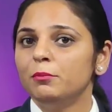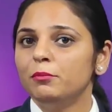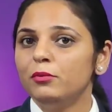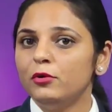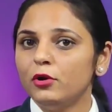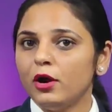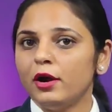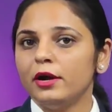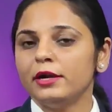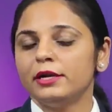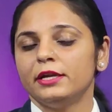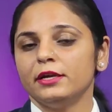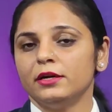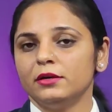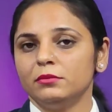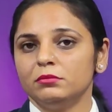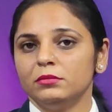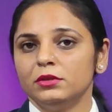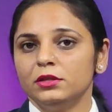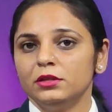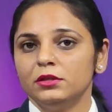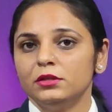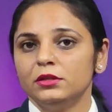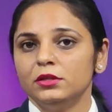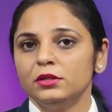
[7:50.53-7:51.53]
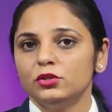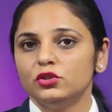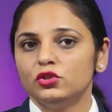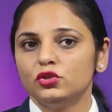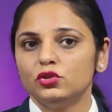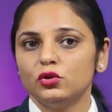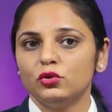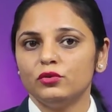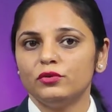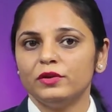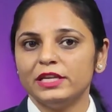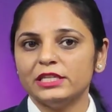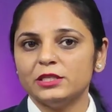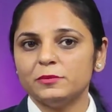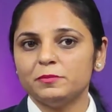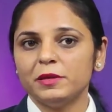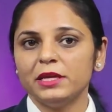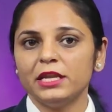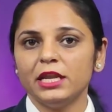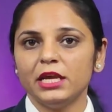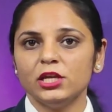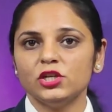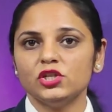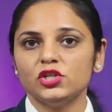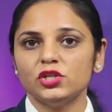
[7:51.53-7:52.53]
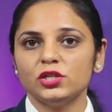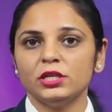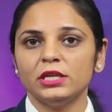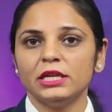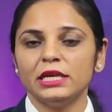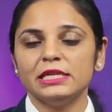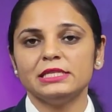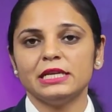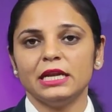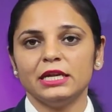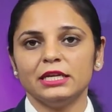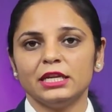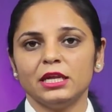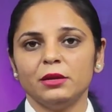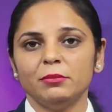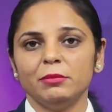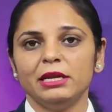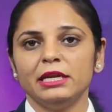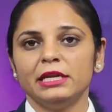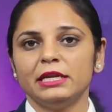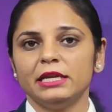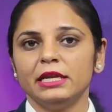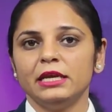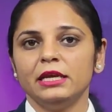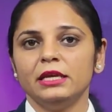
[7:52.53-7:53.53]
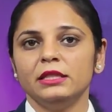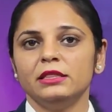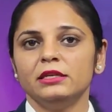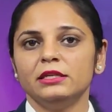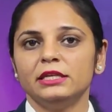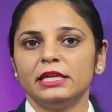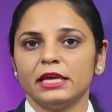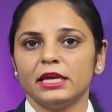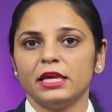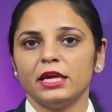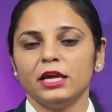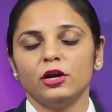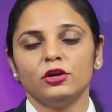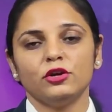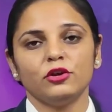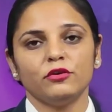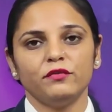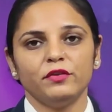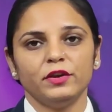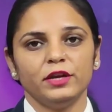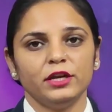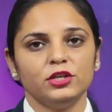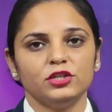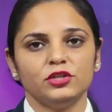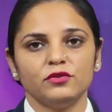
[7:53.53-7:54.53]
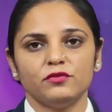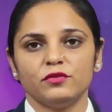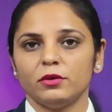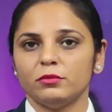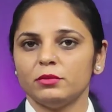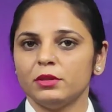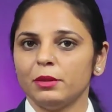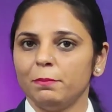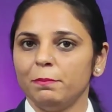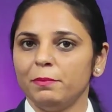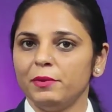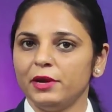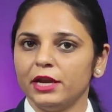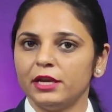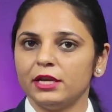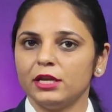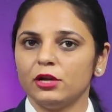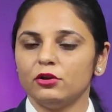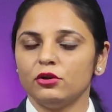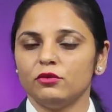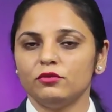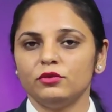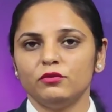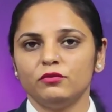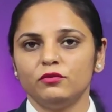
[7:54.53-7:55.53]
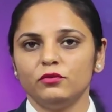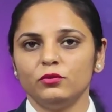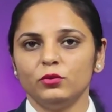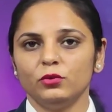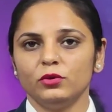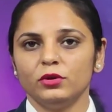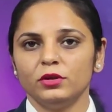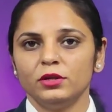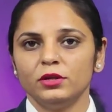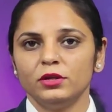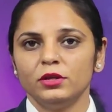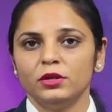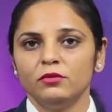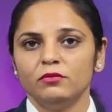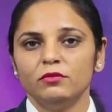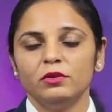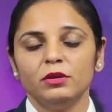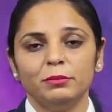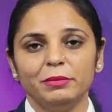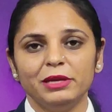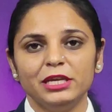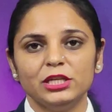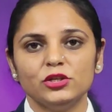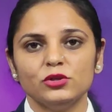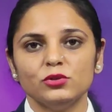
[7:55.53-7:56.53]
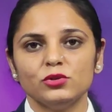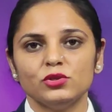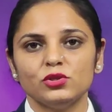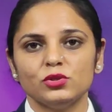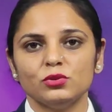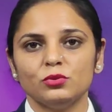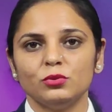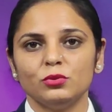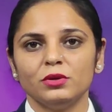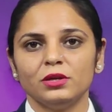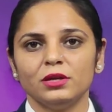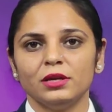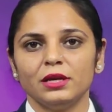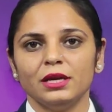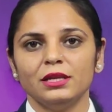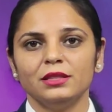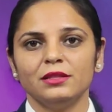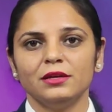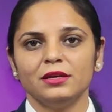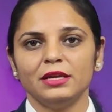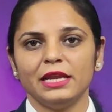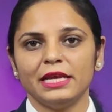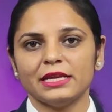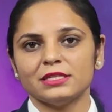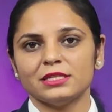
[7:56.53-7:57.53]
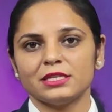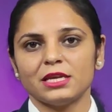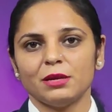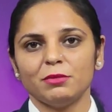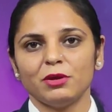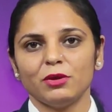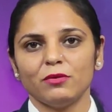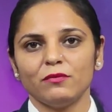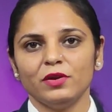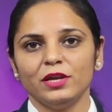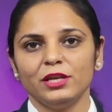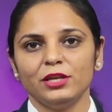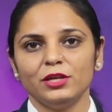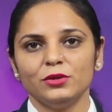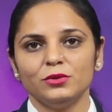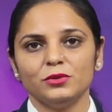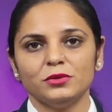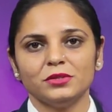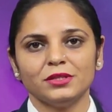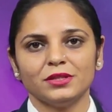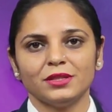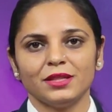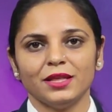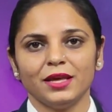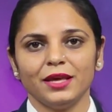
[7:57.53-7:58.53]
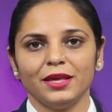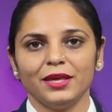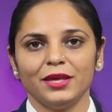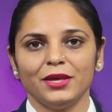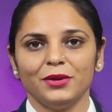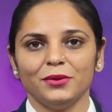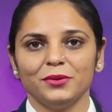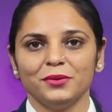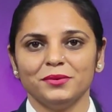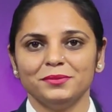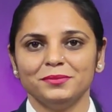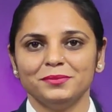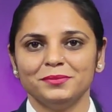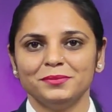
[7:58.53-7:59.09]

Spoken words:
broad term. So respiration is ultimately the taking out of energy from the breakdown of the food. We'll meet you soon in the next coming videos. Thank you.